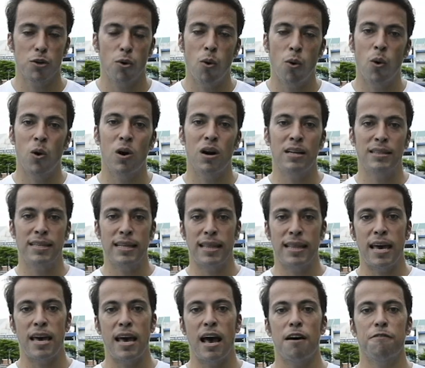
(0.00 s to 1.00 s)
or the
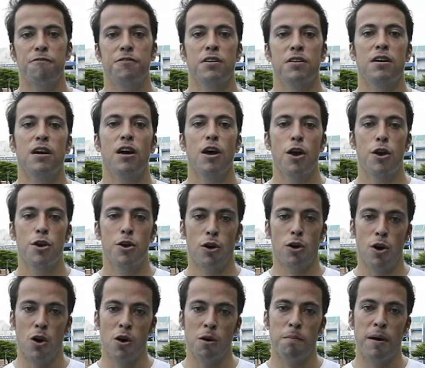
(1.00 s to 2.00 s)
day after your
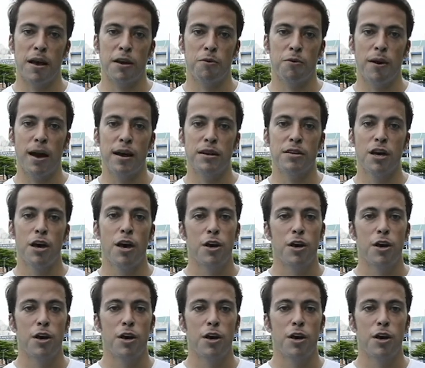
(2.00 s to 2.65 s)
long bike ride.